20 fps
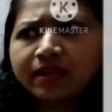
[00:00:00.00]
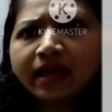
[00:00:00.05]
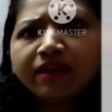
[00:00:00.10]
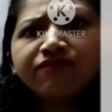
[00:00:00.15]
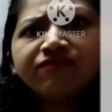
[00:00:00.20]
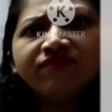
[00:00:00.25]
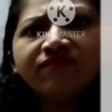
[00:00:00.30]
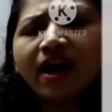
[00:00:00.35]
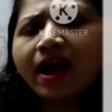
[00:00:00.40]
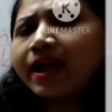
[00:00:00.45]

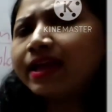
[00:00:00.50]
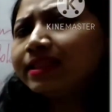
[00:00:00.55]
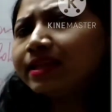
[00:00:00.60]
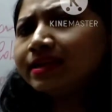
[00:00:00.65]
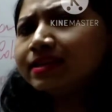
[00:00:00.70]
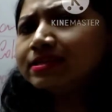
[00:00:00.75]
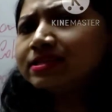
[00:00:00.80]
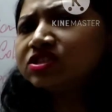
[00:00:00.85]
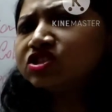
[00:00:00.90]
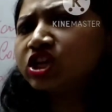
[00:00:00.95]
and why
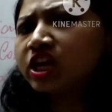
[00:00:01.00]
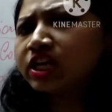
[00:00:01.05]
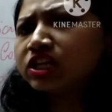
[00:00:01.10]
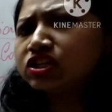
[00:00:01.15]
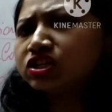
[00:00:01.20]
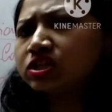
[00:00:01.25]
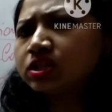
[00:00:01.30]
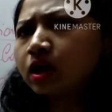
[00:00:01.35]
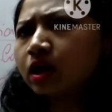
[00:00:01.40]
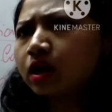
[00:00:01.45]
there is a
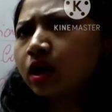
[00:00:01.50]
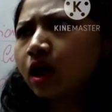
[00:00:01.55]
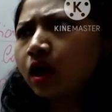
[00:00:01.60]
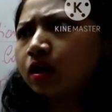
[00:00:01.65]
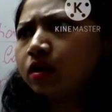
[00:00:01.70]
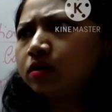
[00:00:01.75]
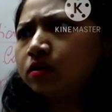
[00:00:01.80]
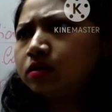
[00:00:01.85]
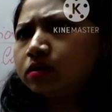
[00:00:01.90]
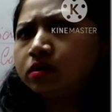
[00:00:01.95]
change in the
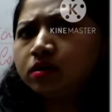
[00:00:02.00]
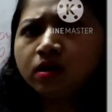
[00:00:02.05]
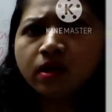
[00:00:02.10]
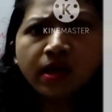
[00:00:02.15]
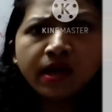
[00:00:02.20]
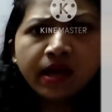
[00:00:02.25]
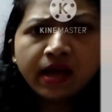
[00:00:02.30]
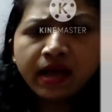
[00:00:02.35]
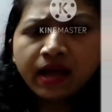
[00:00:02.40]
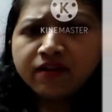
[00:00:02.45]
color,
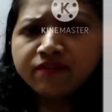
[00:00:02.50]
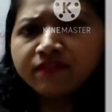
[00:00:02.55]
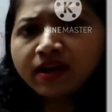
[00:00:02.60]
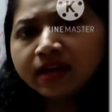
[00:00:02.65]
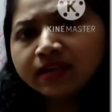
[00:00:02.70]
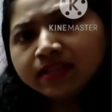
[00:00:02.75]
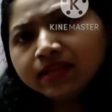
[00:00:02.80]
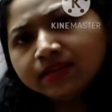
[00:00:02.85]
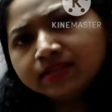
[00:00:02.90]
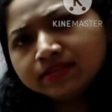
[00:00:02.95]
and
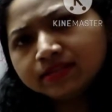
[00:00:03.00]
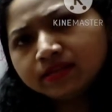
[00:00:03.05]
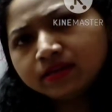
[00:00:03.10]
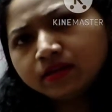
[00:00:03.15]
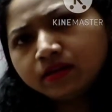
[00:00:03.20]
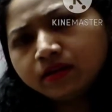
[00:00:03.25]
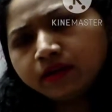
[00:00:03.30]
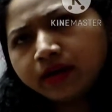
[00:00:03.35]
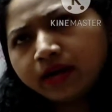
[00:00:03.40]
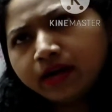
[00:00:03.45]
why there is
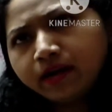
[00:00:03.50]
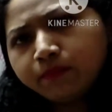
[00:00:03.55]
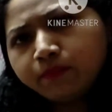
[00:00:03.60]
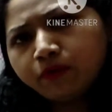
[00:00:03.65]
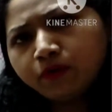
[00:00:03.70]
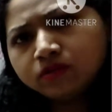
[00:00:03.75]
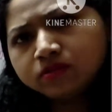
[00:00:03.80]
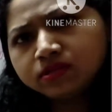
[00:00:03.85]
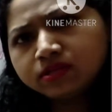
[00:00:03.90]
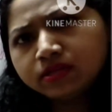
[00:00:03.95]
a red
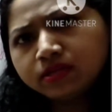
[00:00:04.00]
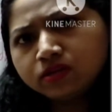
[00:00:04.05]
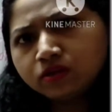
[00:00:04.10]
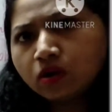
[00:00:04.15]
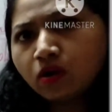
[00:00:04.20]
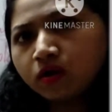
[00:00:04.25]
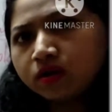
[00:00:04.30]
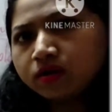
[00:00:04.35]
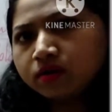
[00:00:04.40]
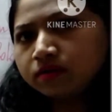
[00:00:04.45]
deposit
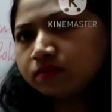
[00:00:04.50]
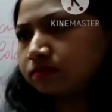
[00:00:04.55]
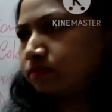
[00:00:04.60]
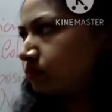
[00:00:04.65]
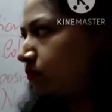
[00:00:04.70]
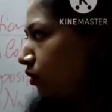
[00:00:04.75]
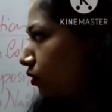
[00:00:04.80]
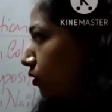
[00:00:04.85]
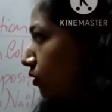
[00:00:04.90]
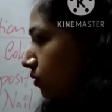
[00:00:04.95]
on,
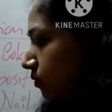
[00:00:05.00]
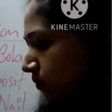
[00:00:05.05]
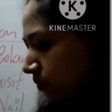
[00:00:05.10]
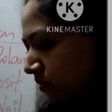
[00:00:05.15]
you know,